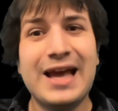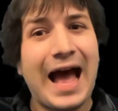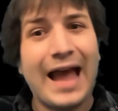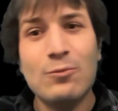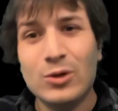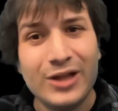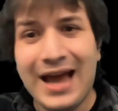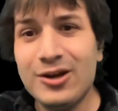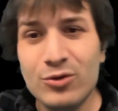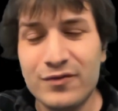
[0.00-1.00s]
I will not
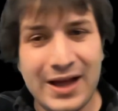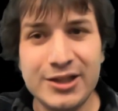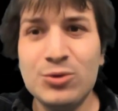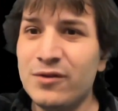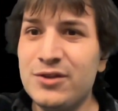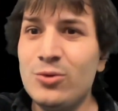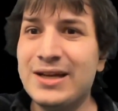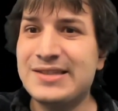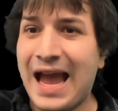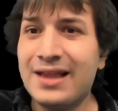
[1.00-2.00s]
know the value of U
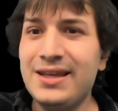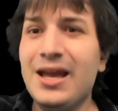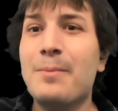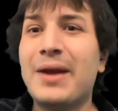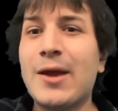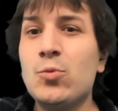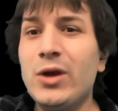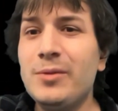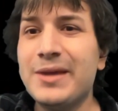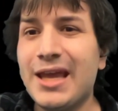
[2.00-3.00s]
exactly, but I
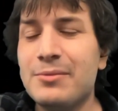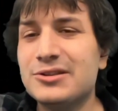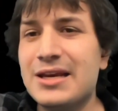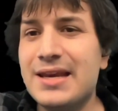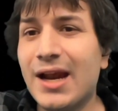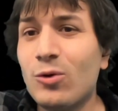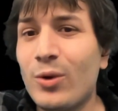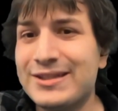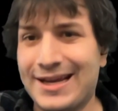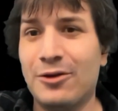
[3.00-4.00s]
will be able to narrow
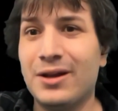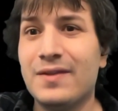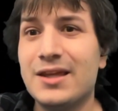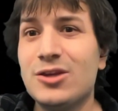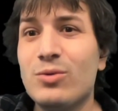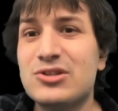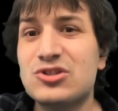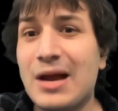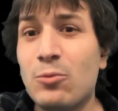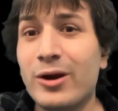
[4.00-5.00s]
it down that U is
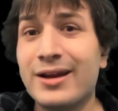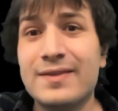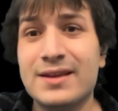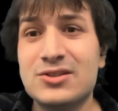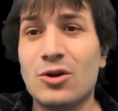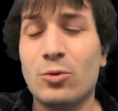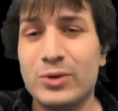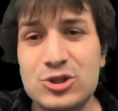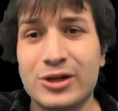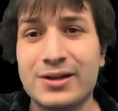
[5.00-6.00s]
somewhere in this
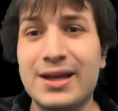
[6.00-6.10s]
region.